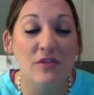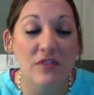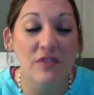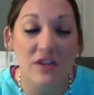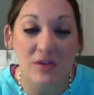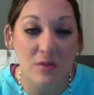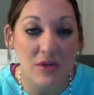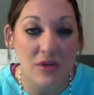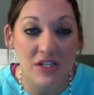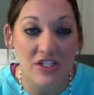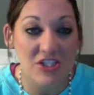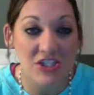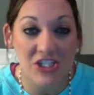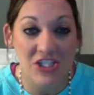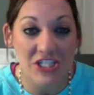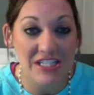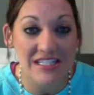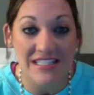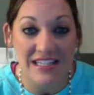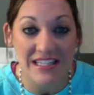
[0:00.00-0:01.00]
one is
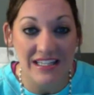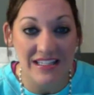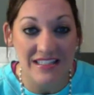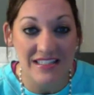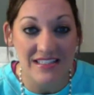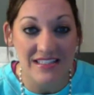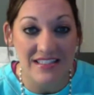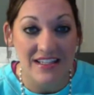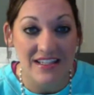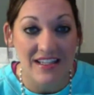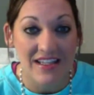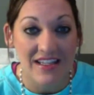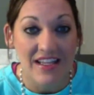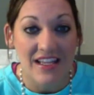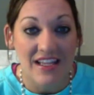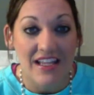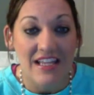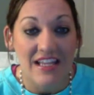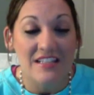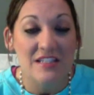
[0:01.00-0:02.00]
Jesus.
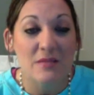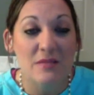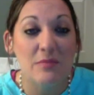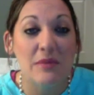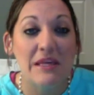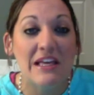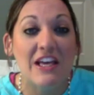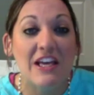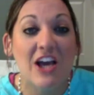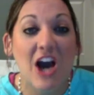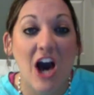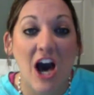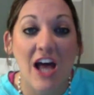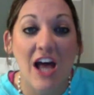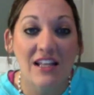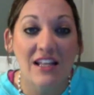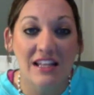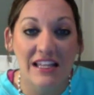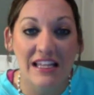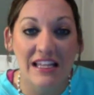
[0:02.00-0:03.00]
To be
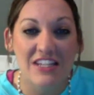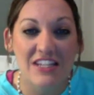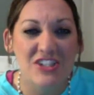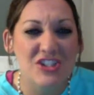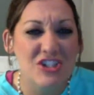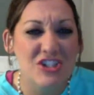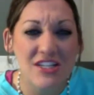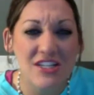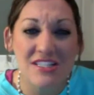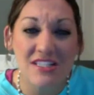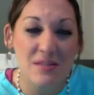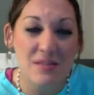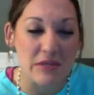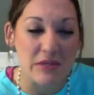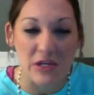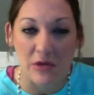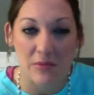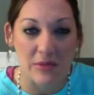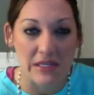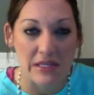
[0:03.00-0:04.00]
godly is just to be
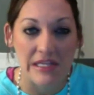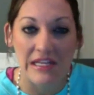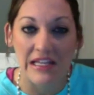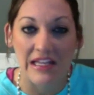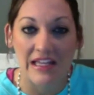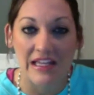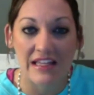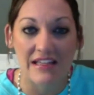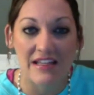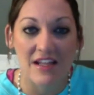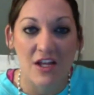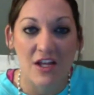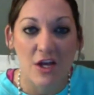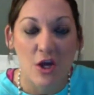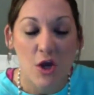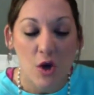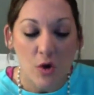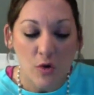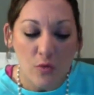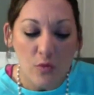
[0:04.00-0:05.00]
obedient.
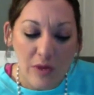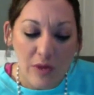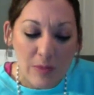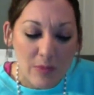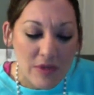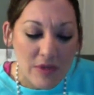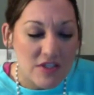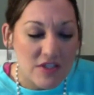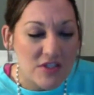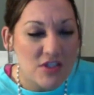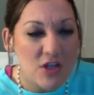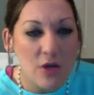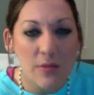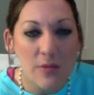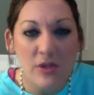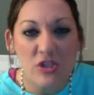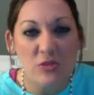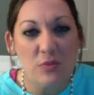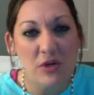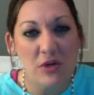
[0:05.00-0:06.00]
We put so
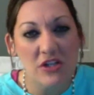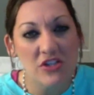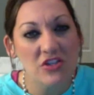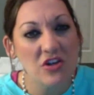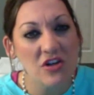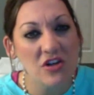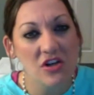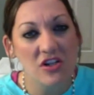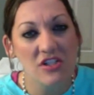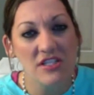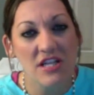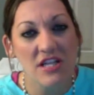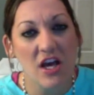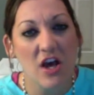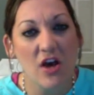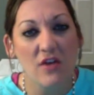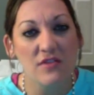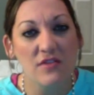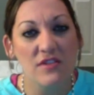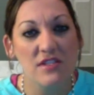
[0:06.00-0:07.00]
much pressure on
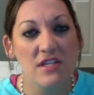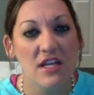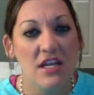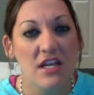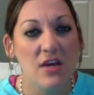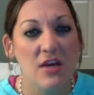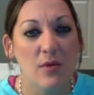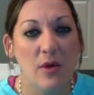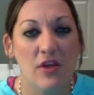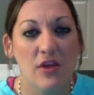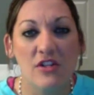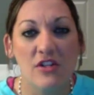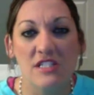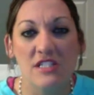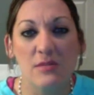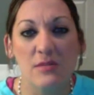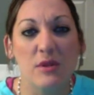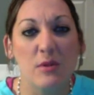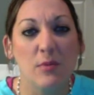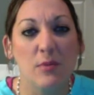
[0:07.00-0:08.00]
ourselves, whether it's to
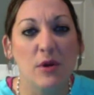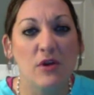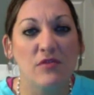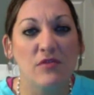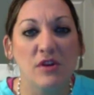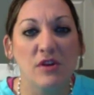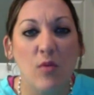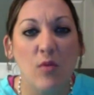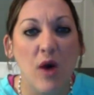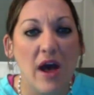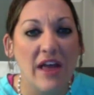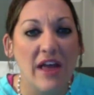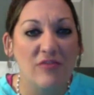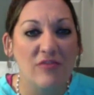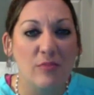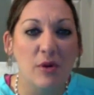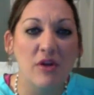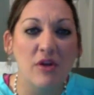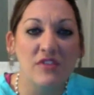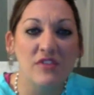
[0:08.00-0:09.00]
be the perfect wife,
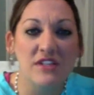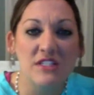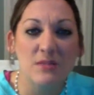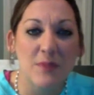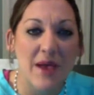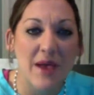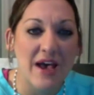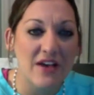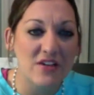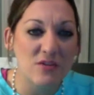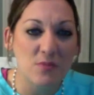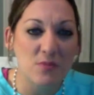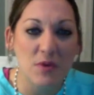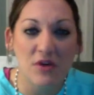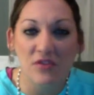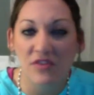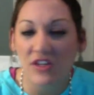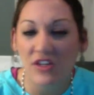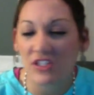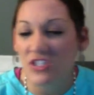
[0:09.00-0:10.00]
perfect spouse,
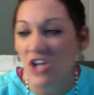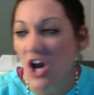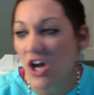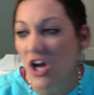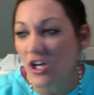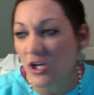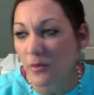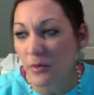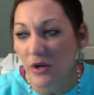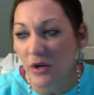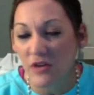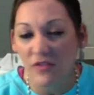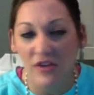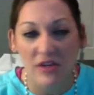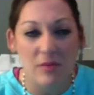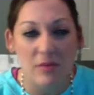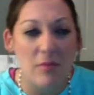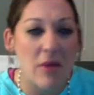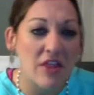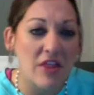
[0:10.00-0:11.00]
perfect daughter, perfect
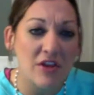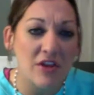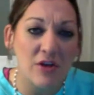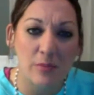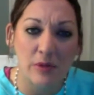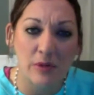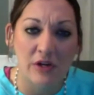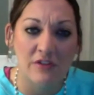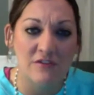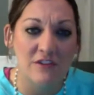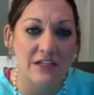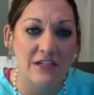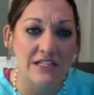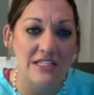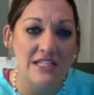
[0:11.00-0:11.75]
mother, perfect